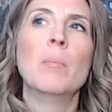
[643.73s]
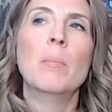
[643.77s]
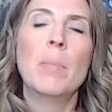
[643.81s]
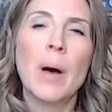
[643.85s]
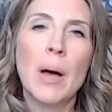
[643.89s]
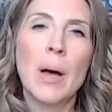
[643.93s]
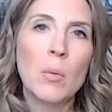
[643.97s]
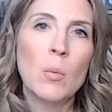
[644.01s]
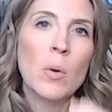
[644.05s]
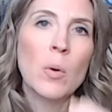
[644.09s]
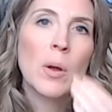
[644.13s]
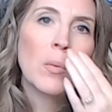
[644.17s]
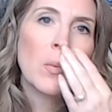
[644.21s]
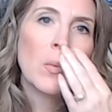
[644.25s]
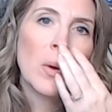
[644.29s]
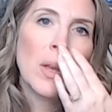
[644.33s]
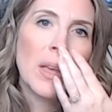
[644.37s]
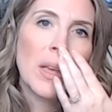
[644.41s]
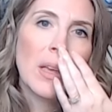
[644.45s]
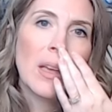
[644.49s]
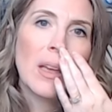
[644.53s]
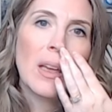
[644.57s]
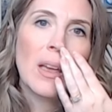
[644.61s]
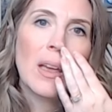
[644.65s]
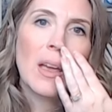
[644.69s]
But when
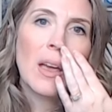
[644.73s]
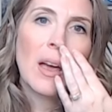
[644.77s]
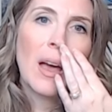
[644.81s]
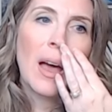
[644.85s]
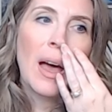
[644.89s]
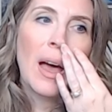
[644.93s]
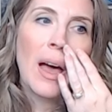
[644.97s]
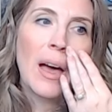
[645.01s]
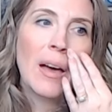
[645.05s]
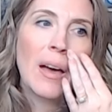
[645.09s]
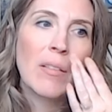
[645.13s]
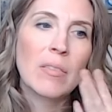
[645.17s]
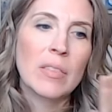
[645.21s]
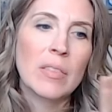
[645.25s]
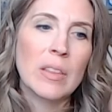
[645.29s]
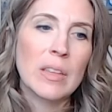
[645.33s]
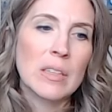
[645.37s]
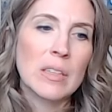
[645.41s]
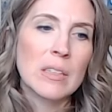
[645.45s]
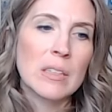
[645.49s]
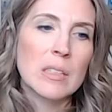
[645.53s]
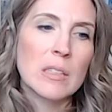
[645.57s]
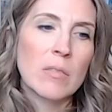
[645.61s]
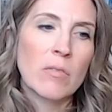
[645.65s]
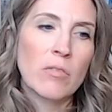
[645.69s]
we have
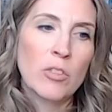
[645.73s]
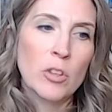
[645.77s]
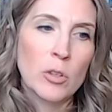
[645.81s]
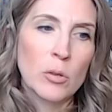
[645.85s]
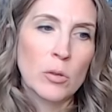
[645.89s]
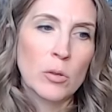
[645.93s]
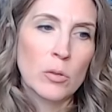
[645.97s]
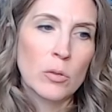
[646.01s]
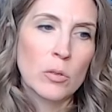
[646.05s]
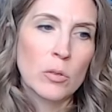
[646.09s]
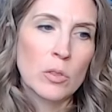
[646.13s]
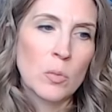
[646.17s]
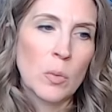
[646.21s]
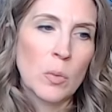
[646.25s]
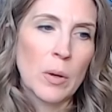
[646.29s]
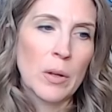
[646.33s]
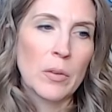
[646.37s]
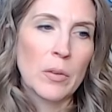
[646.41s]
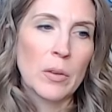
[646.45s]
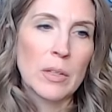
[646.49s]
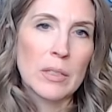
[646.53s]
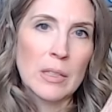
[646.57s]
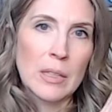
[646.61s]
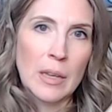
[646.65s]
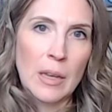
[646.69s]
these foods,
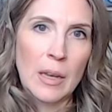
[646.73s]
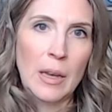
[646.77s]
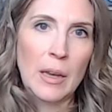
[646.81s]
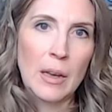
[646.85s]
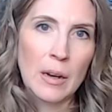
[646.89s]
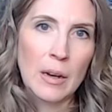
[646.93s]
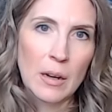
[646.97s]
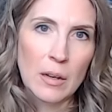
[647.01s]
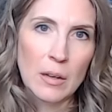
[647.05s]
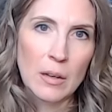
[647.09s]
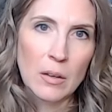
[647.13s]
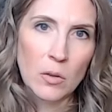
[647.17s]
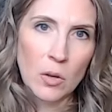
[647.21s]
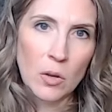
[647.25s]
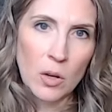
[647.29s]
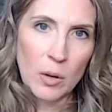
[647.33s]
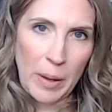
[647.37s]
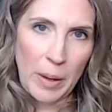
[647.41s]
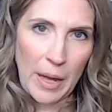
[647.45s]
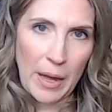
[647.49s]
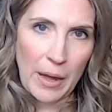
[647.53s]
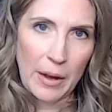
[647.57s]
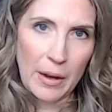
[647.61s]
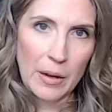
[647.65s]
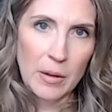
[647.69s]
whether it's a can or a
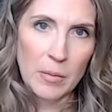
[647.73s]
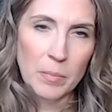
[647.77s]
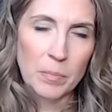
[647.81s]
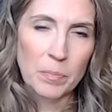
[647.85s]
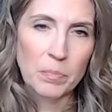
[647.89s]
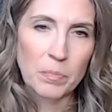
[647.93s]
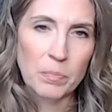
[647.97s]
bag,